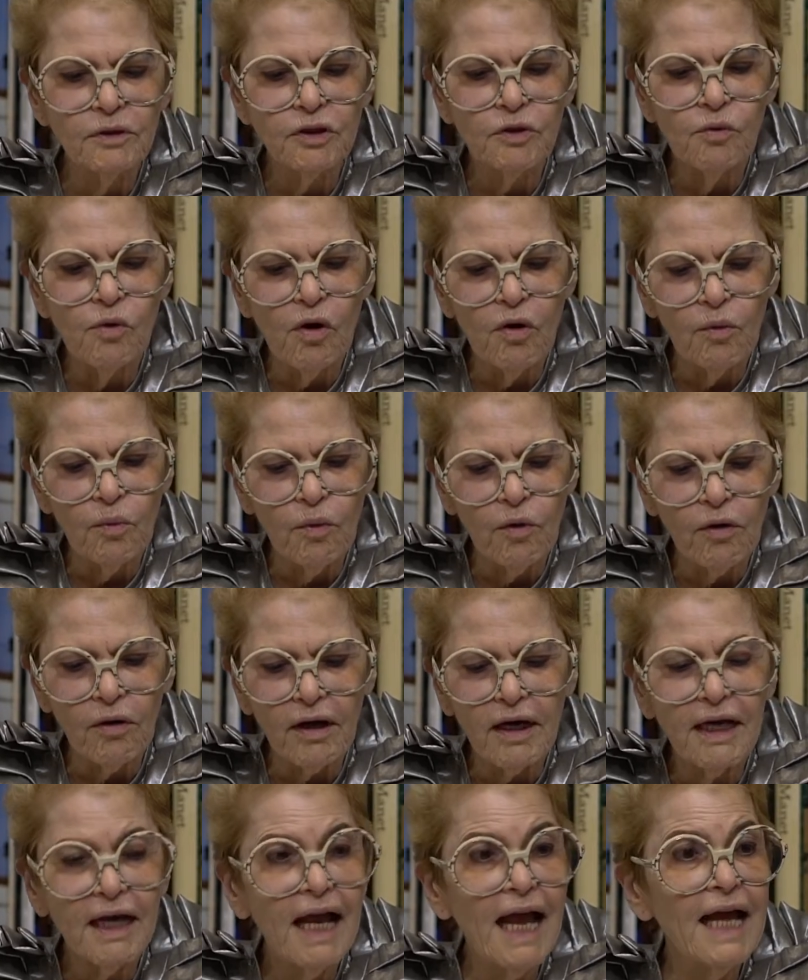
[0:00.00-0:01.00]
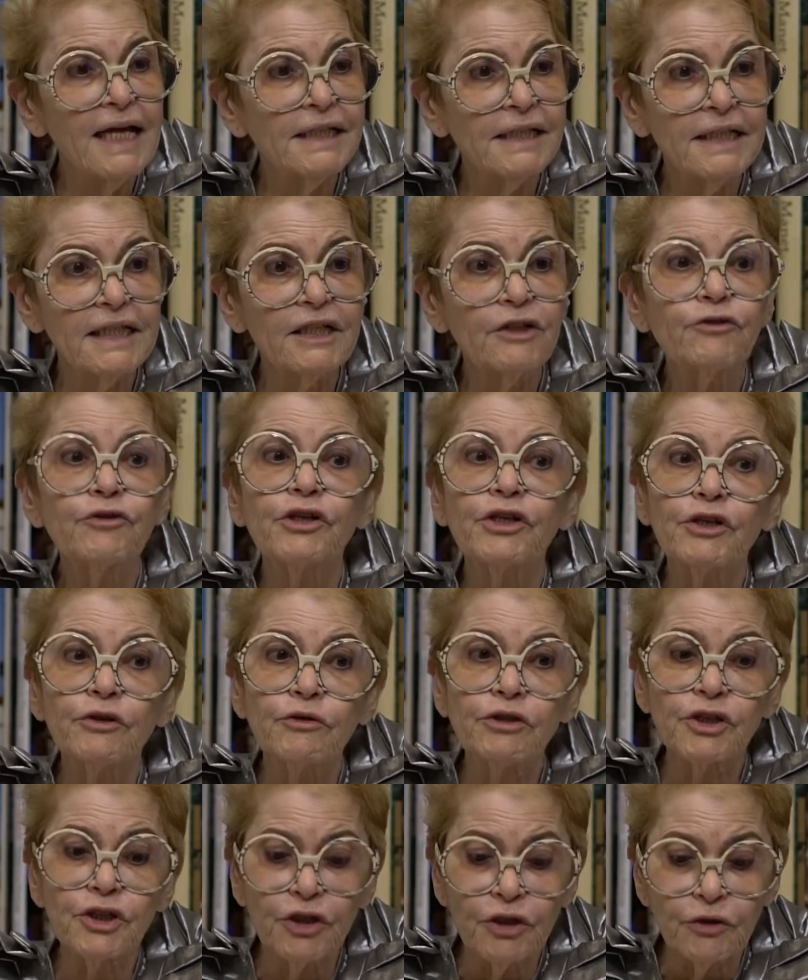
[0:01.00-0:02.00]
to her work and to
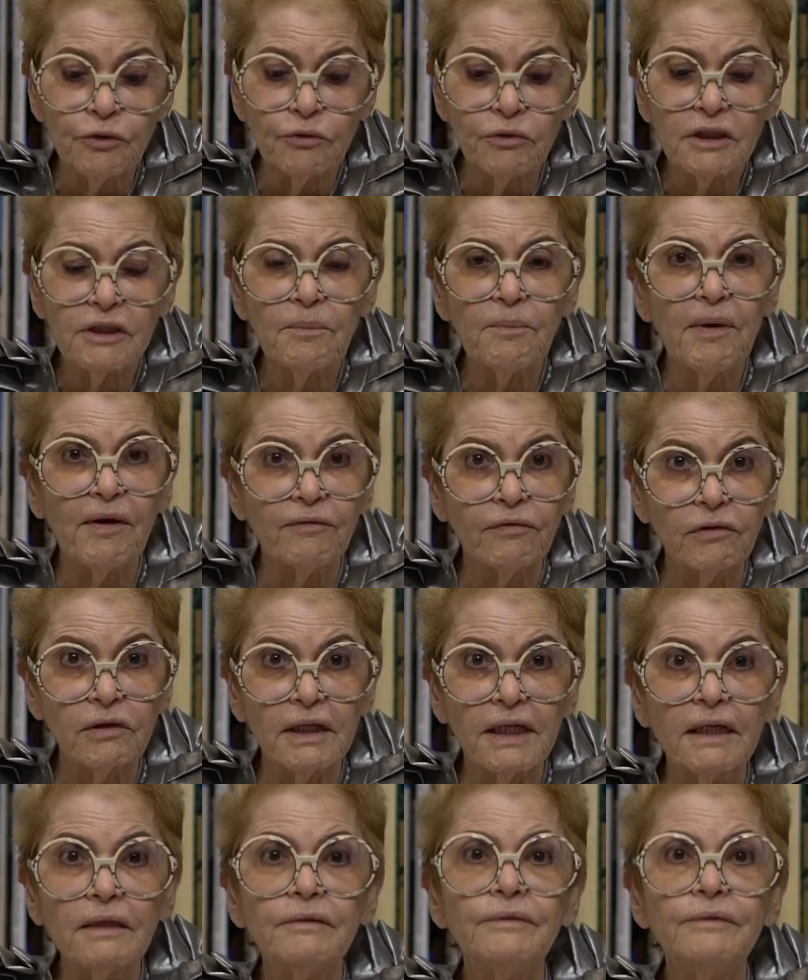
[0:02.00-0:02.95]
introduce you to Beverly.